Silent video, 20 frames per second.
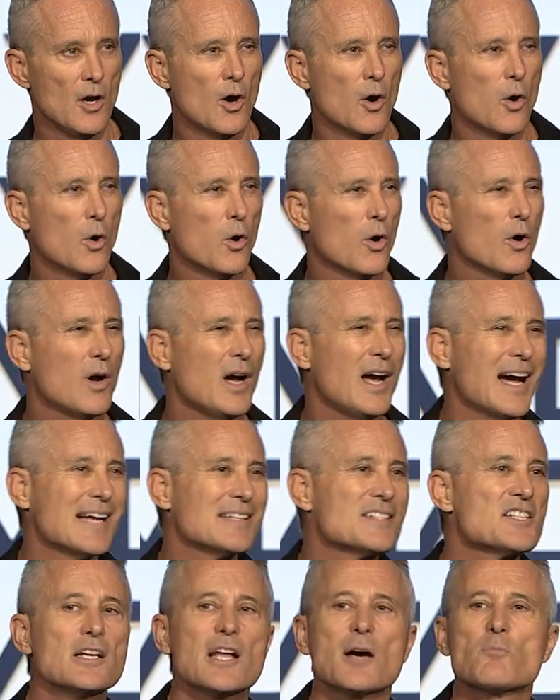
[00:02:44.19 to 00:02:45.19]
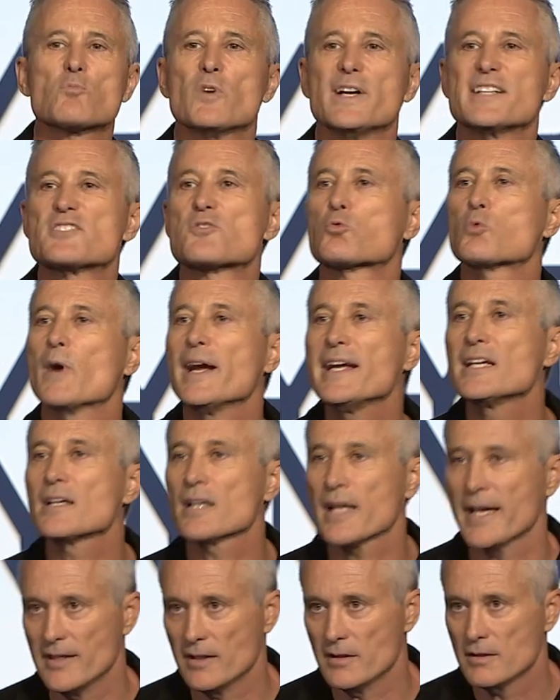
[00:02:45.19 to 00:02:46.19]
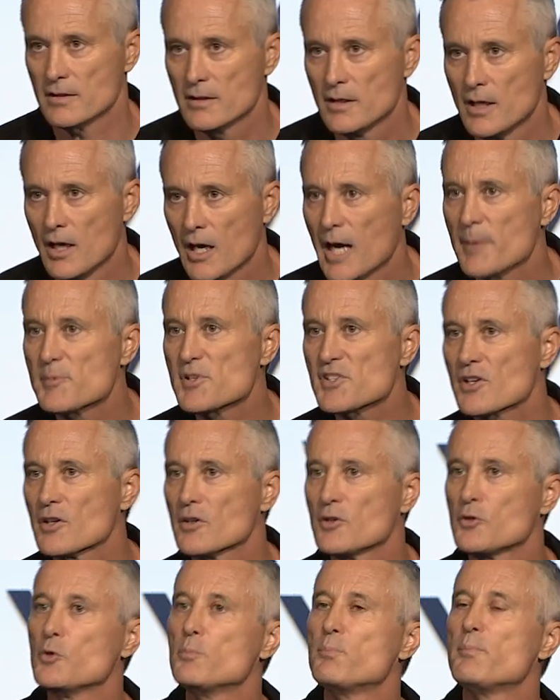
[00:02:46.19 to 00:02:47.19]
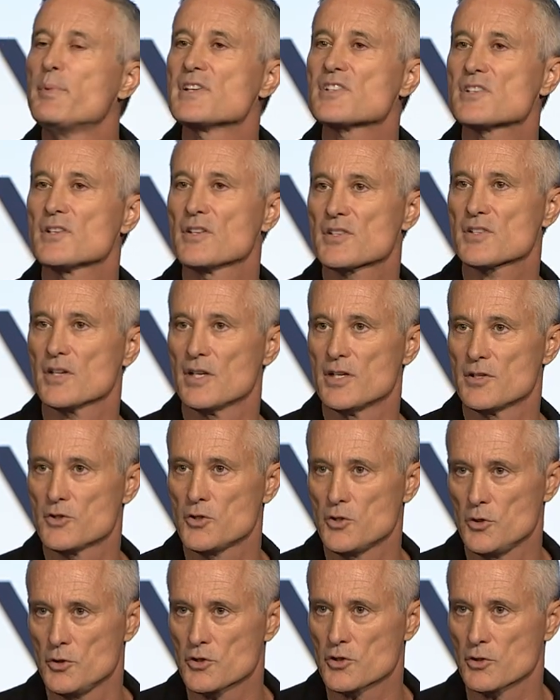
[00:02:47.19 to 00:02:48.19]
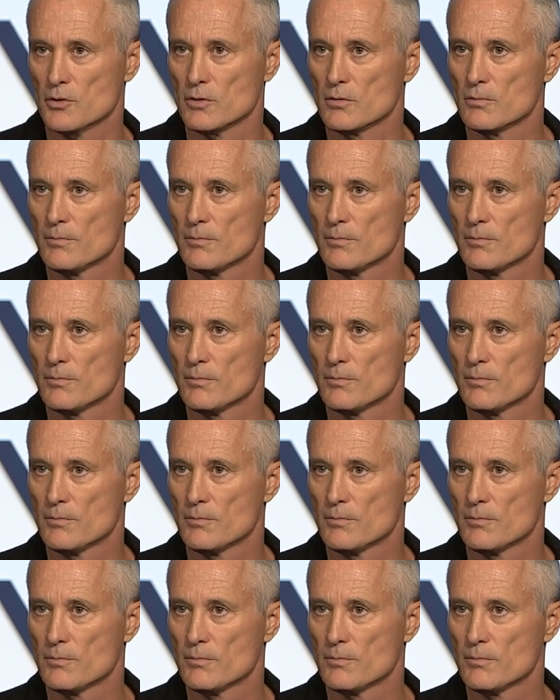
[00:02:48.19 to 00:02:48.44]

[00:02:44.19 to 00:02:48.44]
Or until it's regulated, I'm just going to do business as usual.